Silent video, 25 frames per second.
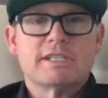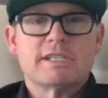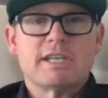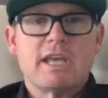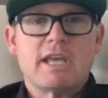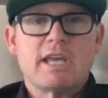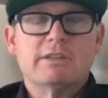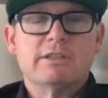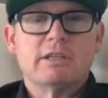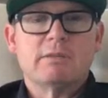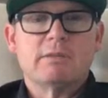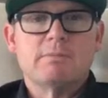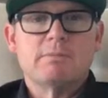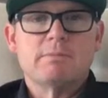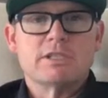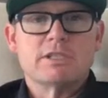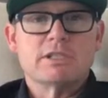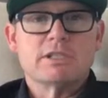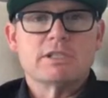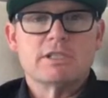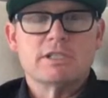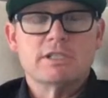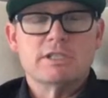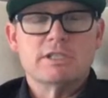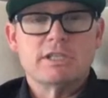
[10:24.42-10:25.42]
and scaling
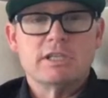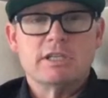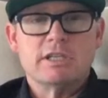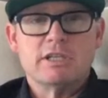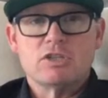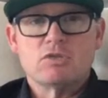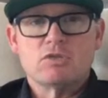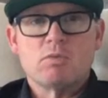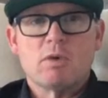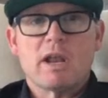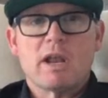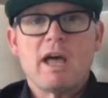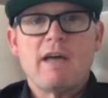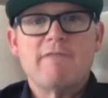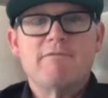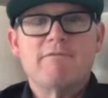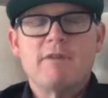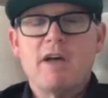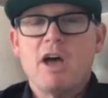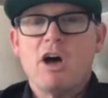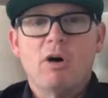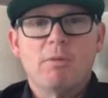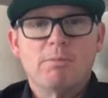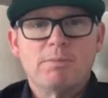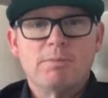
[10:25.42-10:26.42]
businesses, and it's what
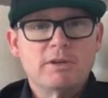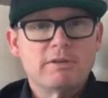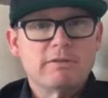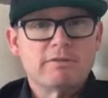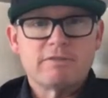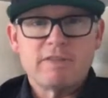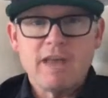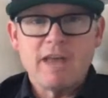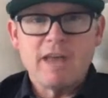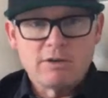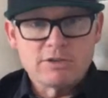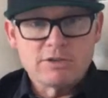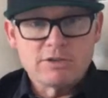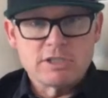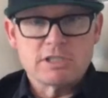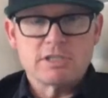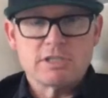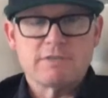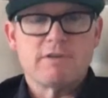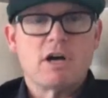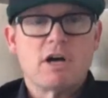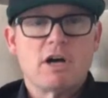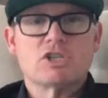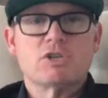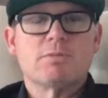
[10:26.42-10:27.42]
I've helped
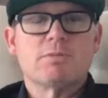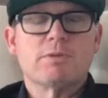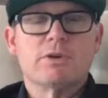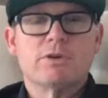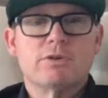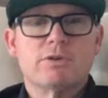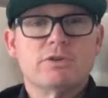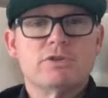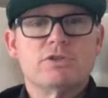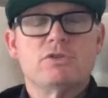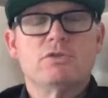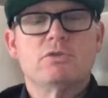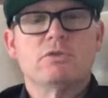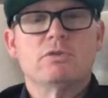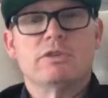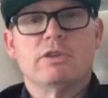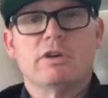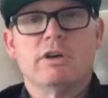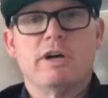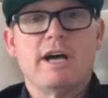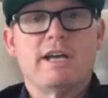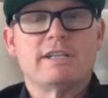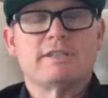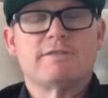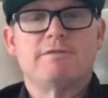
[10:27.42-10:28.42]
thousands of entrepreneurs do
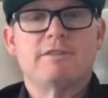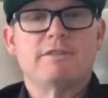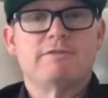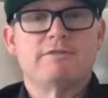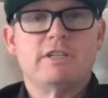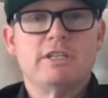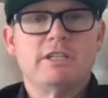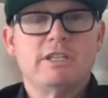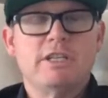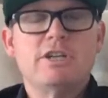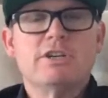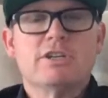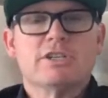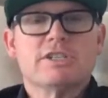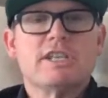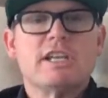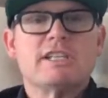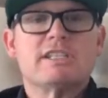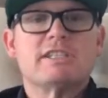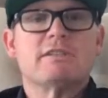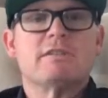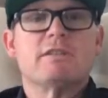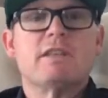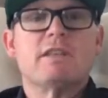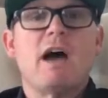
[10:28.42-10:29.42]
in the last 15 years.
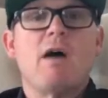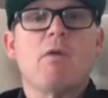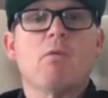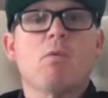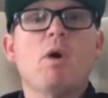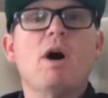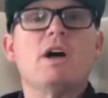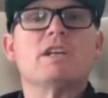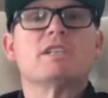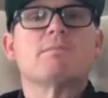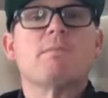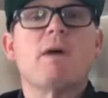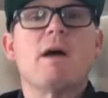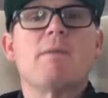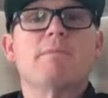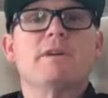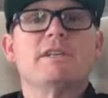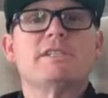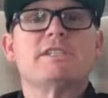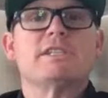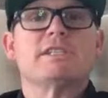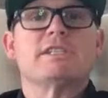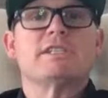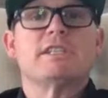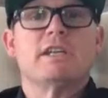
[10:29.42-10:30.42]
That was my
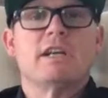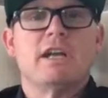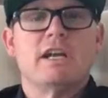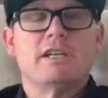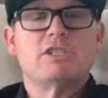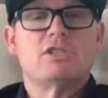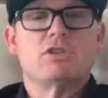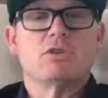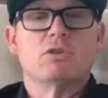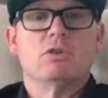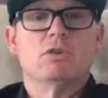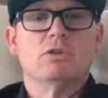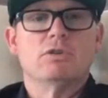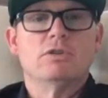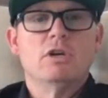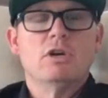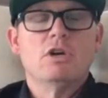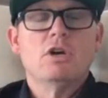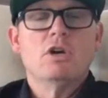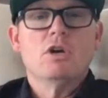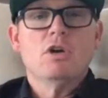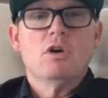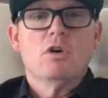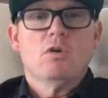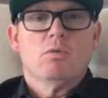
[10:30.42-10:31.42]
business that I sold,
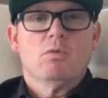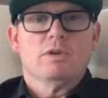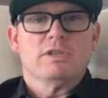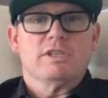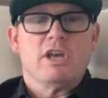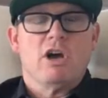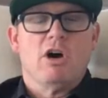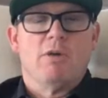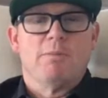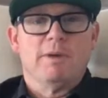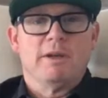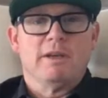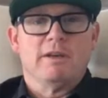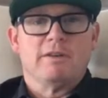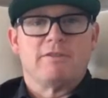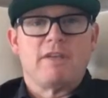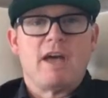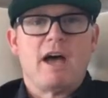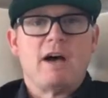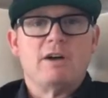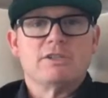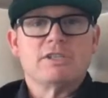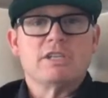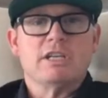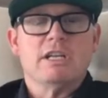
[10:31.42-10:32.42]
was helping
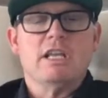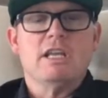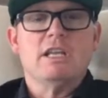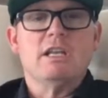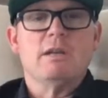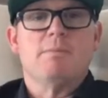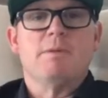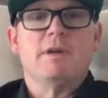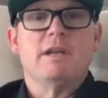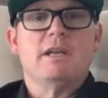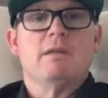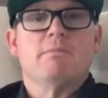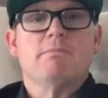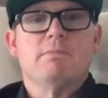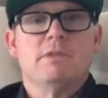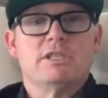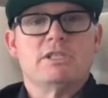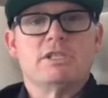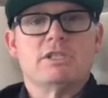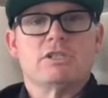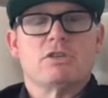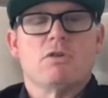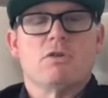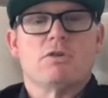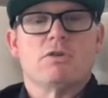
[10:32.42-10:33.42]
1,000 independent
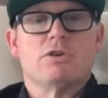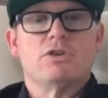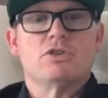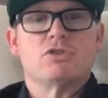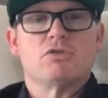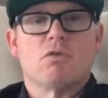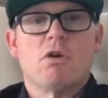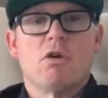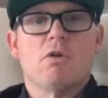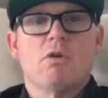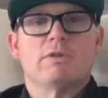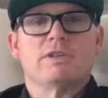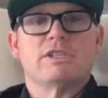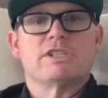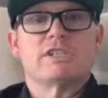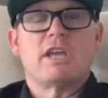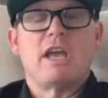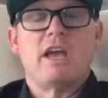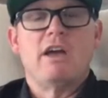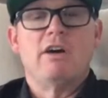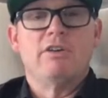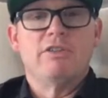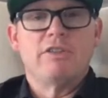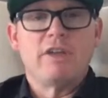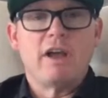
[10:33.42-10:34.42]
business owners grow and
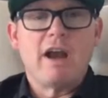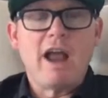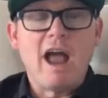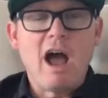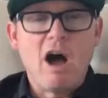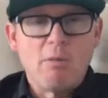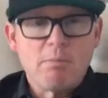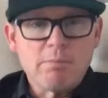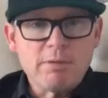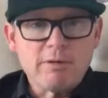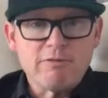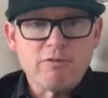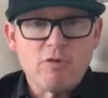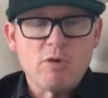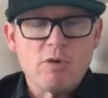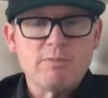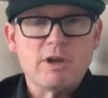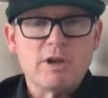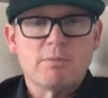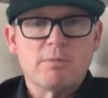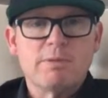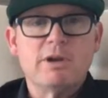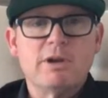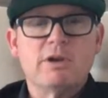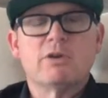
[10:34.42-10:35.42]
scale, and they
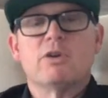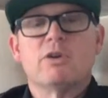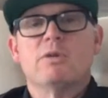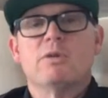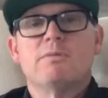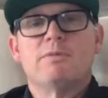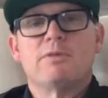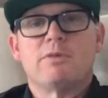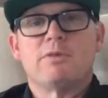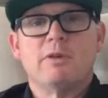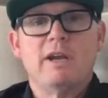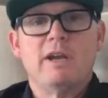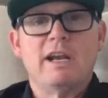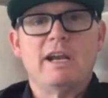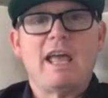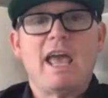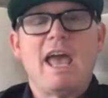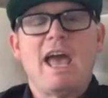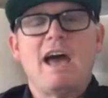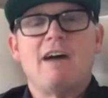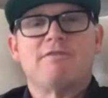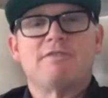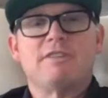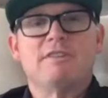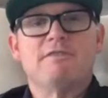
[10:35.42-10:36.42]
outperform their peer group
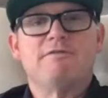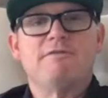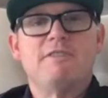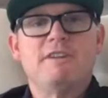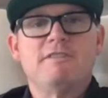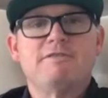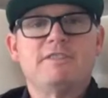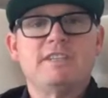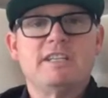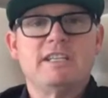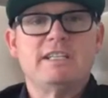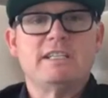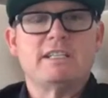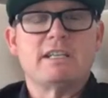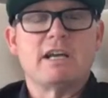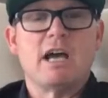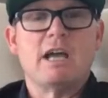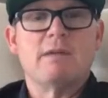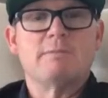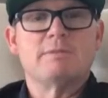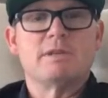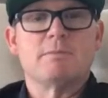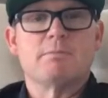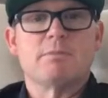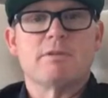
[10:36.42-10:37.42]
3.5 to 15
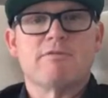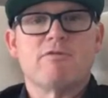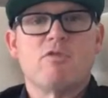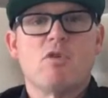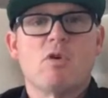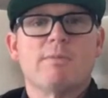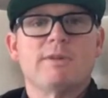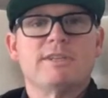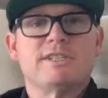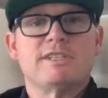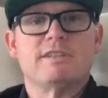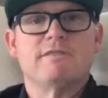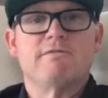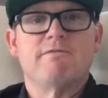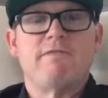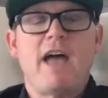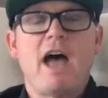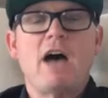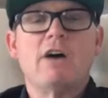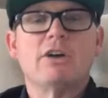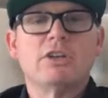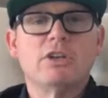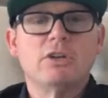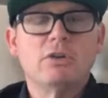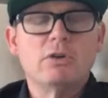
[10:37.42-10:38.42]
times in performance and
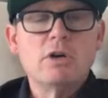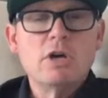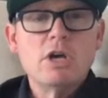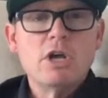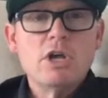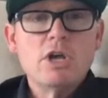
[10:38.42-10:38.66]
value.